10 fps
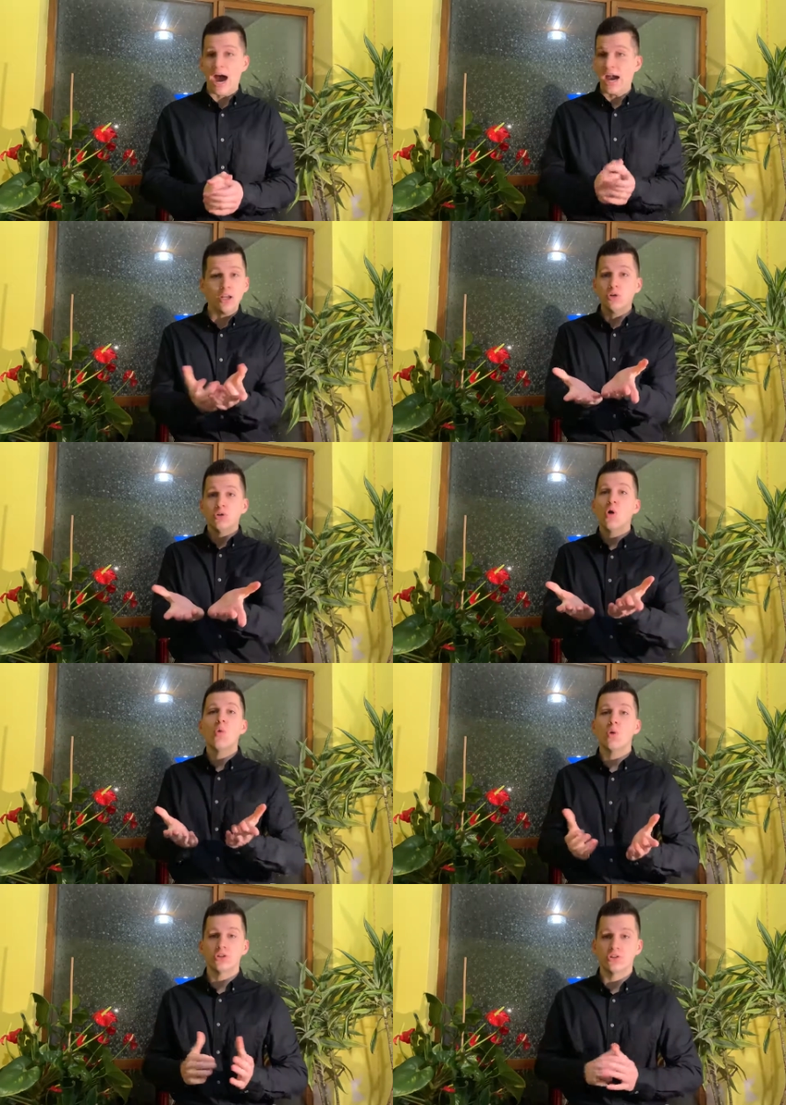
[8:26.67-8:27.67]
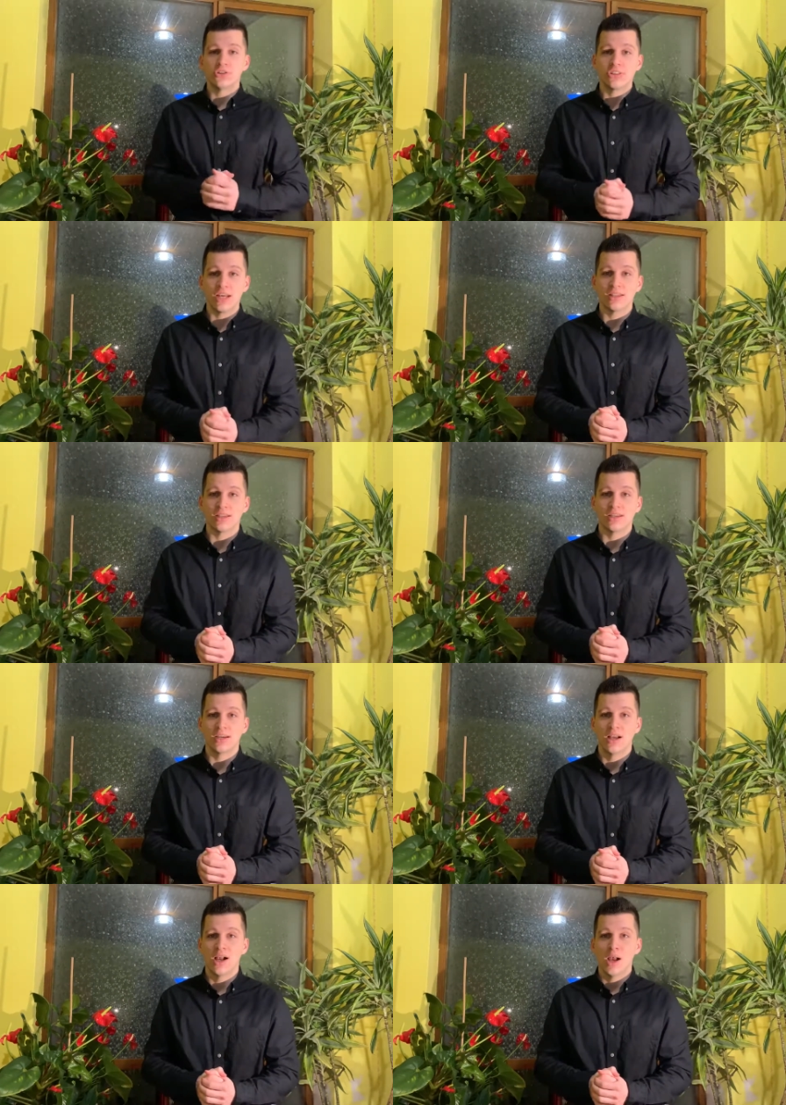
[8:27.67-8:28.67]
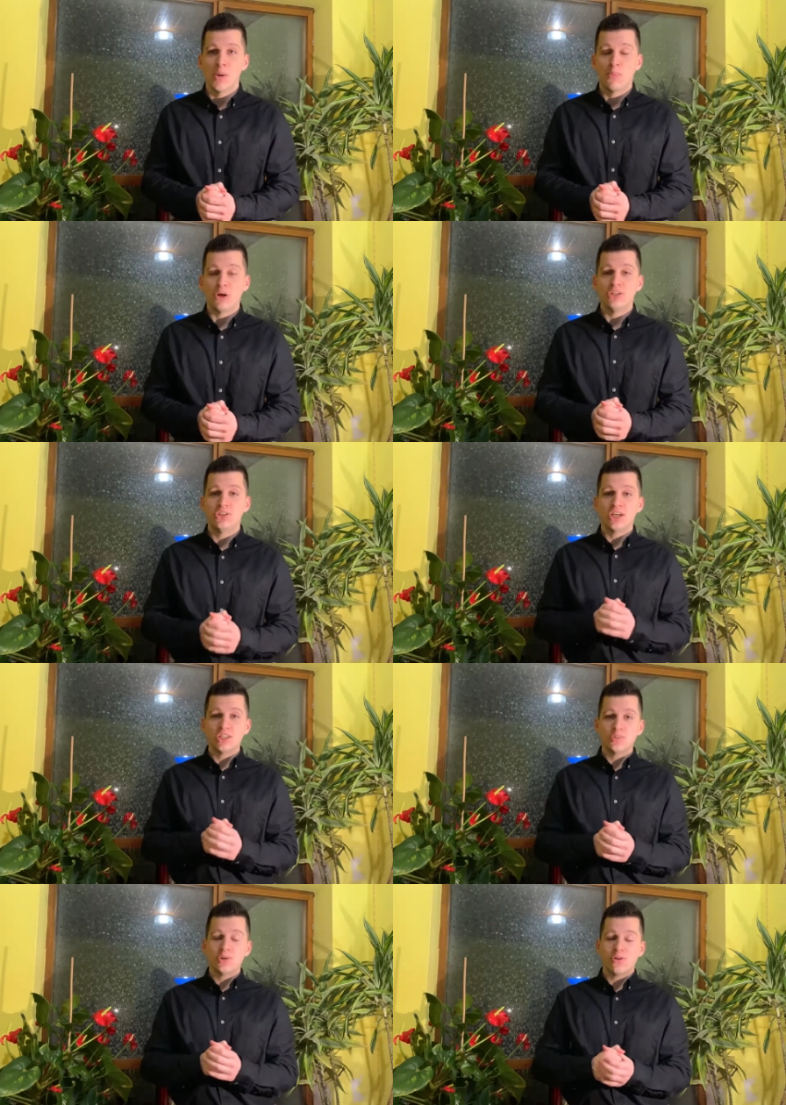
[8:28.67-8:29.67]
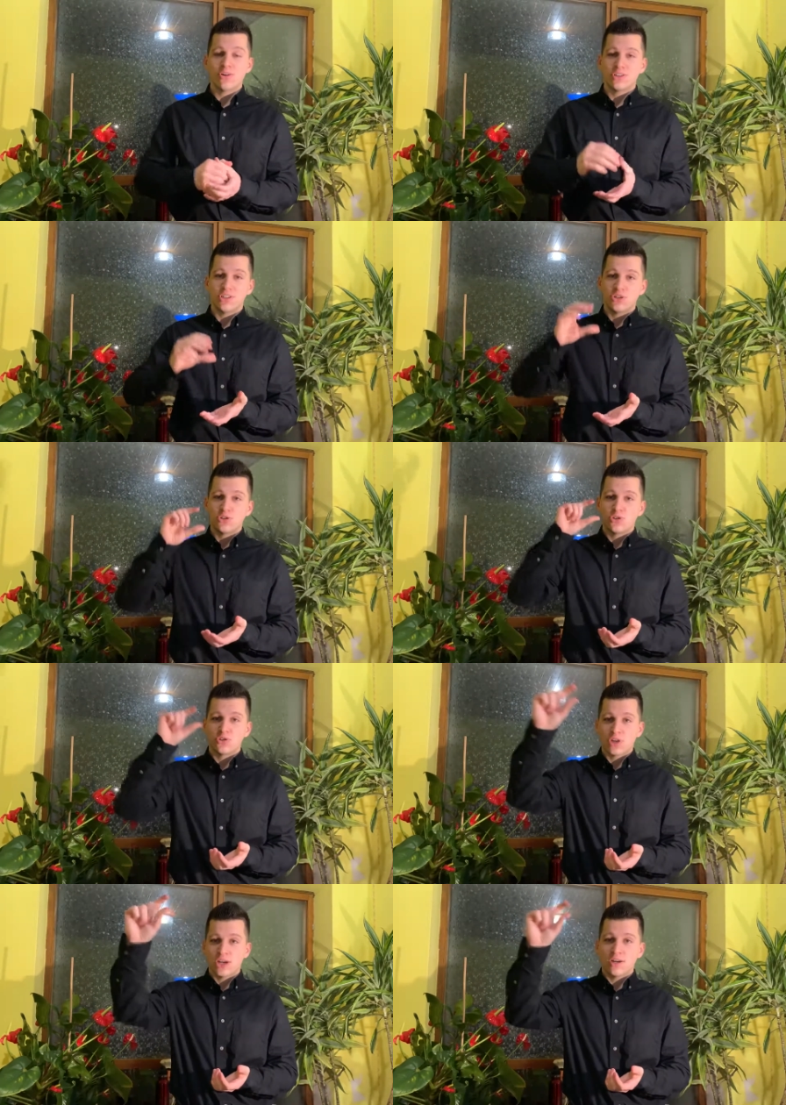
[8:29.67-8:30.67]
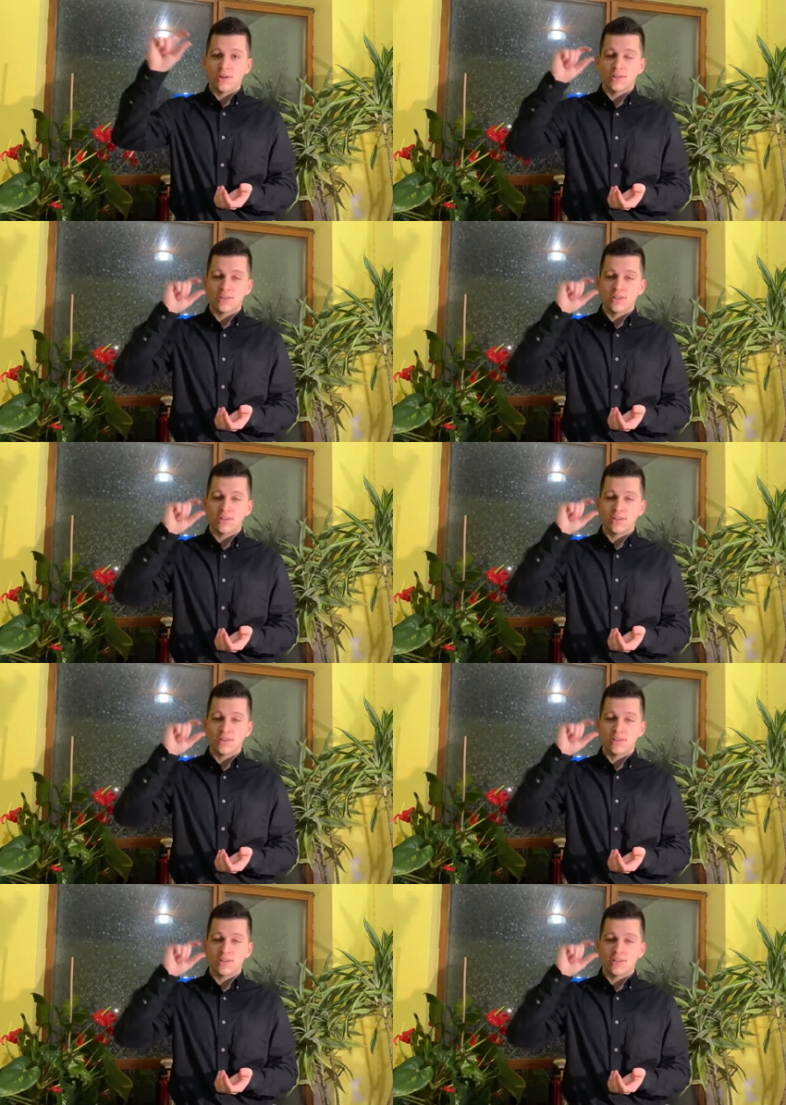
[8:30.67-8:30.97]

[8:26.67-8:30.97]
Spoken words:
I don't know what you're selling, but just because there's a